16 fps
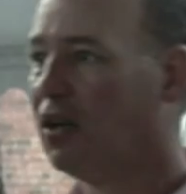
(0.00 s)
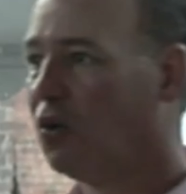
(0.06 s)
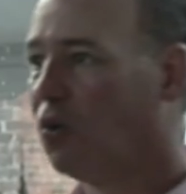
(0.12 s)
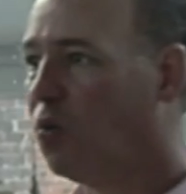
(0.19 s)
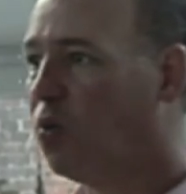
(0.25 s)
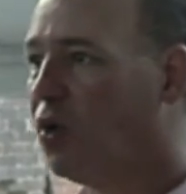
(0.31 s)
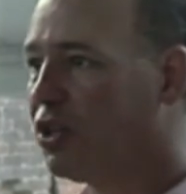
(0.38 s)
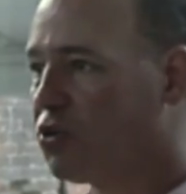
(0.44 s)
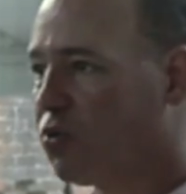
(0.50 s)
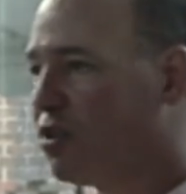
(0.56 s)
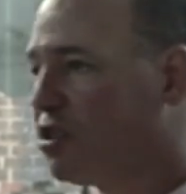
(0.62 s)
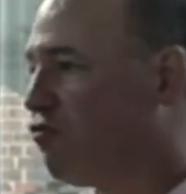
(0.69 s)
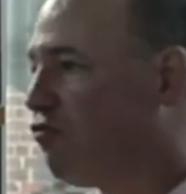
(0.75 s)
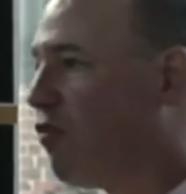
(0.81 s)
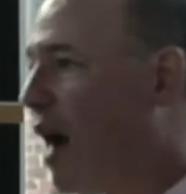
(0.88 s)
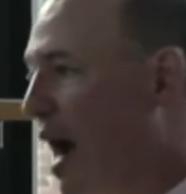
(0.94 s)
which
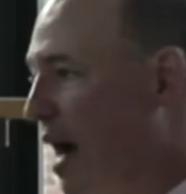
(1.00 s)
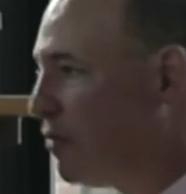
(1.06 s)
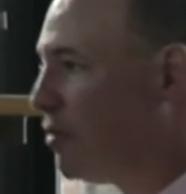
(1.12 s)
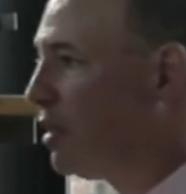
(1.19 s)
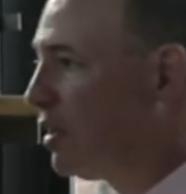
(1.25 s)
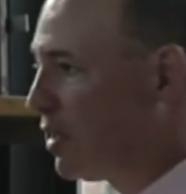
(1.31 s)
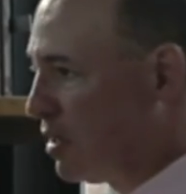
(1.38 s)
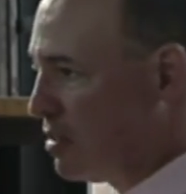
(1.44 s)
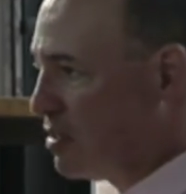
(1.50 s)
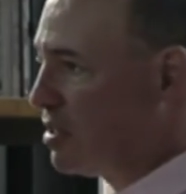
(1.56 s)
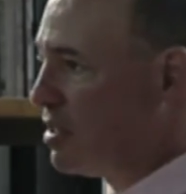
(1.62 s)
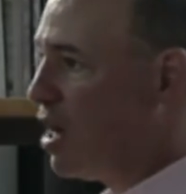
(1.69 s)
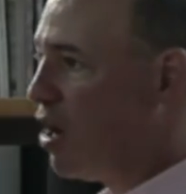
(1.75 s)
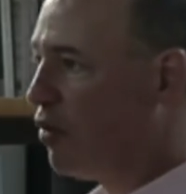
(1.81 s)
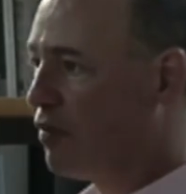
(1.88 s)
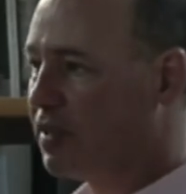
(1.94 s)
was rivaling
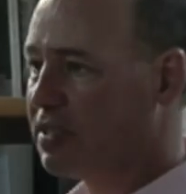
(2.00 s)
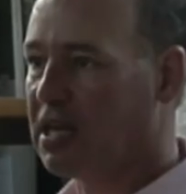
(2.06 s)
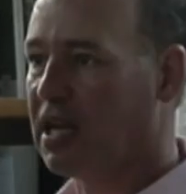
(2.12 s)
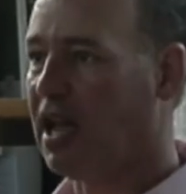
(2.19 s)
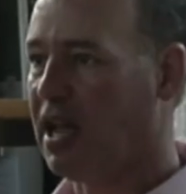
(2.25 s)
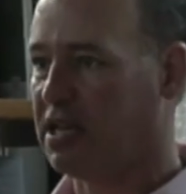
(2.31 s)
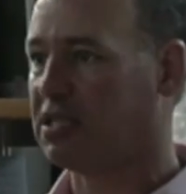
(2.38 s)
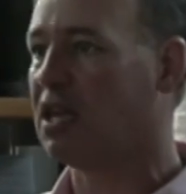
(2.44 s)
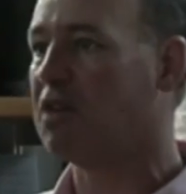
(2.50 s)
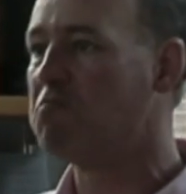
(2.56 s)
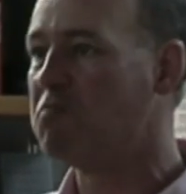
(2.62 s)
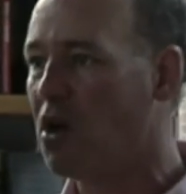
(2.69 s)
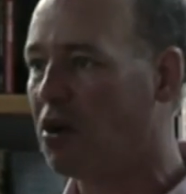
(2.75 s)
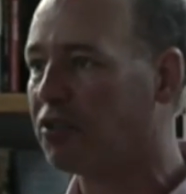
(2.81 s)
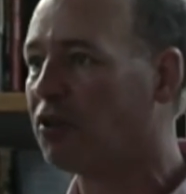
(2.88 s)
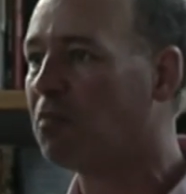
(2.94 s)
itself as, a, as
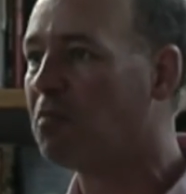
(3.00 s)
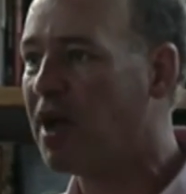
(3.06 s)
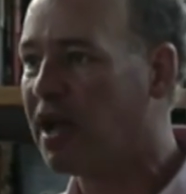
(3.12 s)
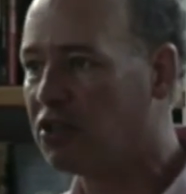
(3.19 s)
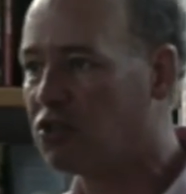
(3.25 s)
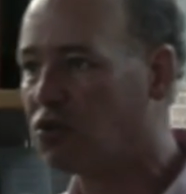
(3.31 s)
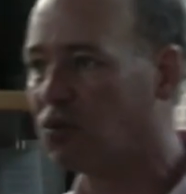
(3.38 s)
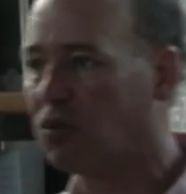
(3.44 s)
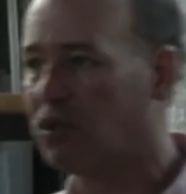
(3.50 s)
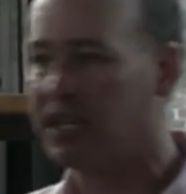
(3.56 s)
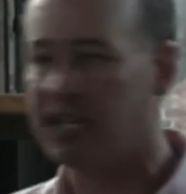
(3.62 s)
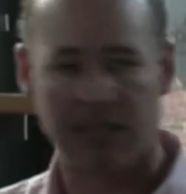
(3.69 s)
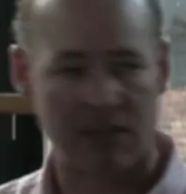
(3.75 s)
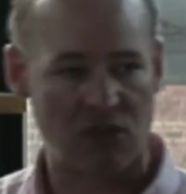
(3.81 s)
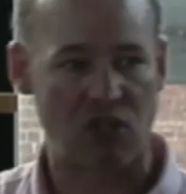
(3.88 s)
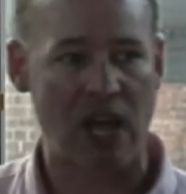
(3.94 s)
another major
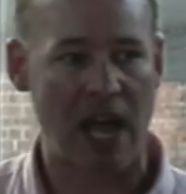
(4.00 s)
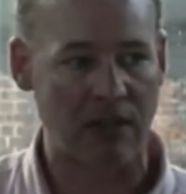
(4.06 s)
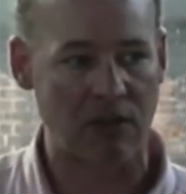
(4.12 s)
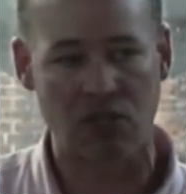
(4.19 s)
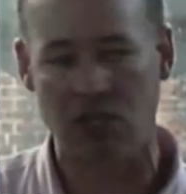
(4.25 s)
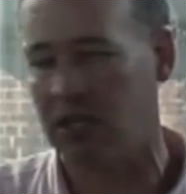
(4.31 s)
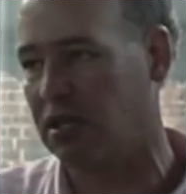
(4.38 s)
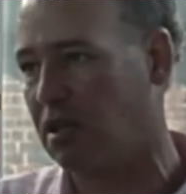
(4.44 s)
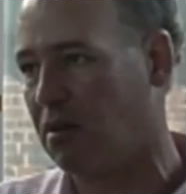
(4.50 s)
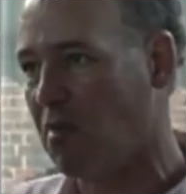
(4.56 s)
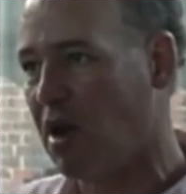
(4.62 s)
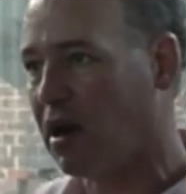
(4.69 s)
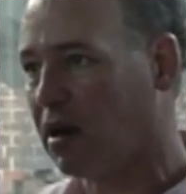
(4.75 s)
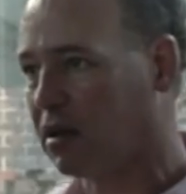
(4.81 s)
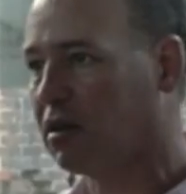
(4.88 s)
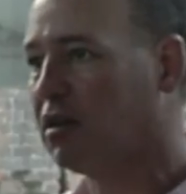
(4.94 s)
league and challenging the
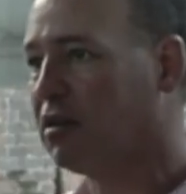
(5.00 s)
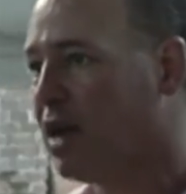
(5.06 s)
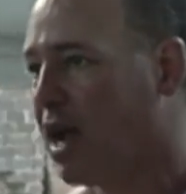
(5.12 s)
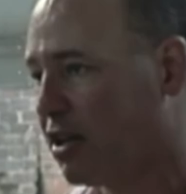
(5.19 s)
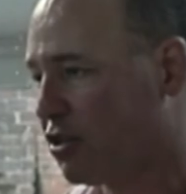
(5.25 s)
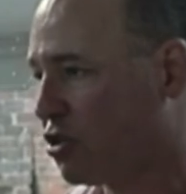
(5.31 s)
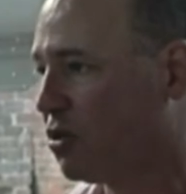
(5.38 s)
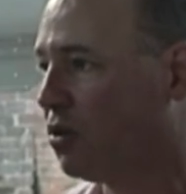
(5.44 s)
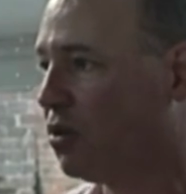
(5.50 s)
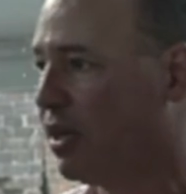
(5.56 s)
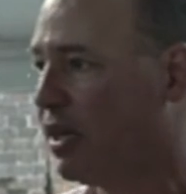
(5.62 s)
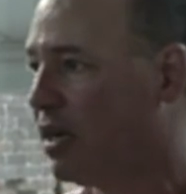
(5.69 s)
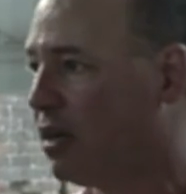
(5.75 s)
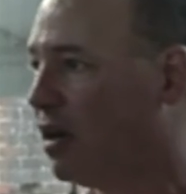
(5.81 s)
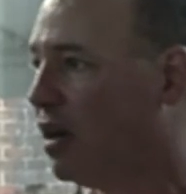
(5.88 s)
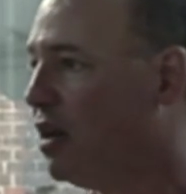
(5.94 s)
American and National
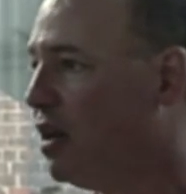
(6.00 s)
League,